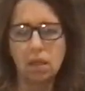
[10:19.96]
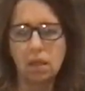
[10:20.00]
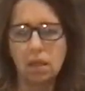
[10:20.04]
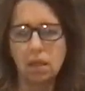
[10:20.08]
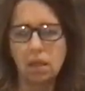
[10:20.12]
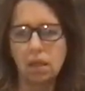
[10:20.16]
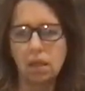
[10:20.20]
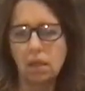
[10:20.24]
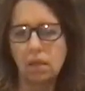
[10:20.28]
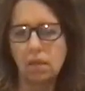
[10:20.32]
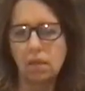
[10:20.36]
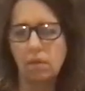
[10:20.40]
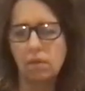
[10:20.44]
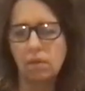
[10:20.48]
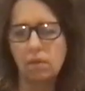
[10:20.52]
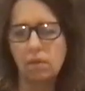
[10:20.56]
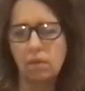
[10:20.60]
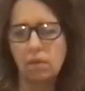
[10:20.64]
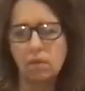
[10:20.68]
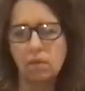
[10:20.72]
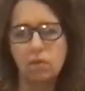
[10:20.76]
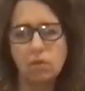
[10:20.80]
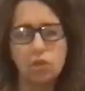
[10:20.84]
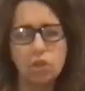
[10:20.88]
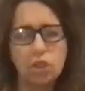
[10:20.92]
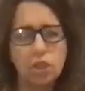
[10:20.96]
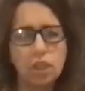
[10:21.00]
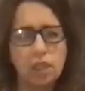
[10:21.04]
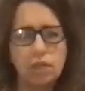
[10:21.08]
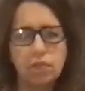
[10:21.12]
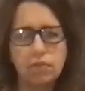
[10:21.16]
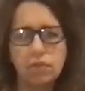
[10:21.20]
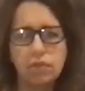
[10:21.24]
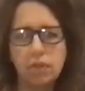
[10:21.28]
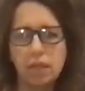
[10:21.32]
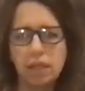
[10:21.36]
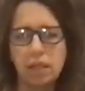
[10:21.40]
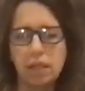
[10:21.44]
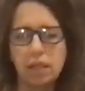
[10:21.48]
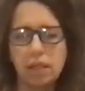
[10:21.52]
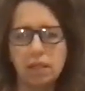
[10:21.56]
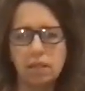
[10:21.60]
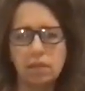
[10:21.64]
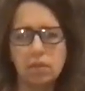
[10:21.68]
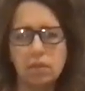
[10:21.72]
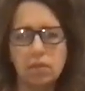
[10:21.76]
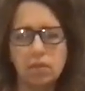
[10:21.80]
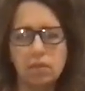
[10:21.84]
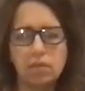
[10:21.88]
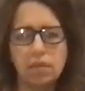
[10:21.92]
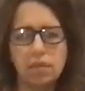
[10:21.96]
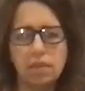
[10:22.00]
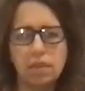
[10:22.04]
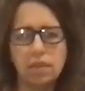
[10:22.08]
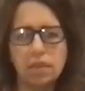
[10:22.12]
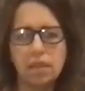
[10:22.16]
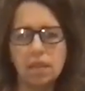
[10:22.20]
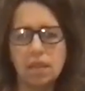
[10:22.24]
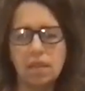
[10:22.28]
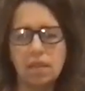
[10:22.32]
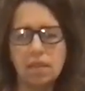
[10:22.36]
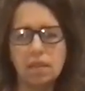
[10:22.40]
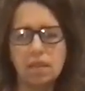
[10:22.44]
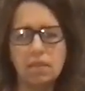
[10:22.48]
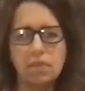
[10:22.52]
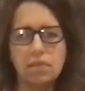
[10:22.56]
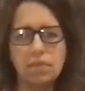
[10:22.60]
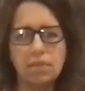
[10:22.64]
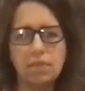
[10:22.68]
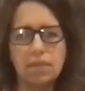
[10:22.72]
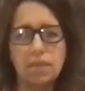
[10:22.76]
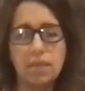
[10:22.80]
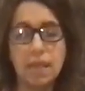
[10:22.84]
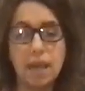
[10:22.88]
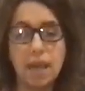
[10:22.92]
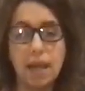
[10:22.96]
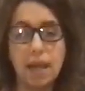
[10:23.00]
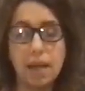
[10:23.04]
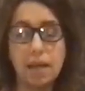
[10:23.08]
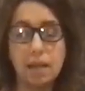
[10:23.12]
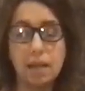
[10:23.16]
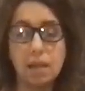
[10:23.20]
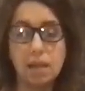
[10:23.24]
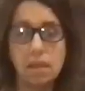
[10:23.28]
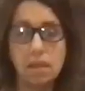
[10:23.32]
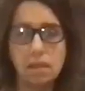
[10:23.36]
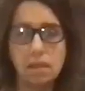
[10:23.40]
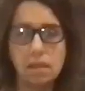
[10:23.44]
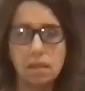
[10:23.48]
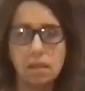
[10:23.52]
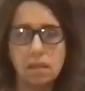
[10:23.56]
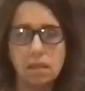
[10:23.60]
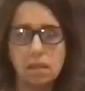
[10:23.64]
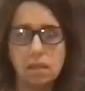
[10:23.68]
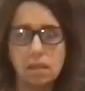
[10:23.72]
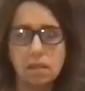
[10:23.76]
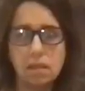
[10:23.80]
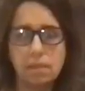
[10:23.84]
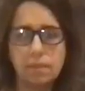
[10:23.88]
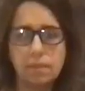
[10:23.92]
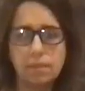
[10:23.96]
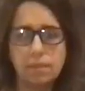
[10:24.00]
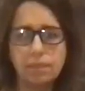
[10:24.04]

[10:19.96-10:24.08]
And, you know, chiefly sort of sense of sadness,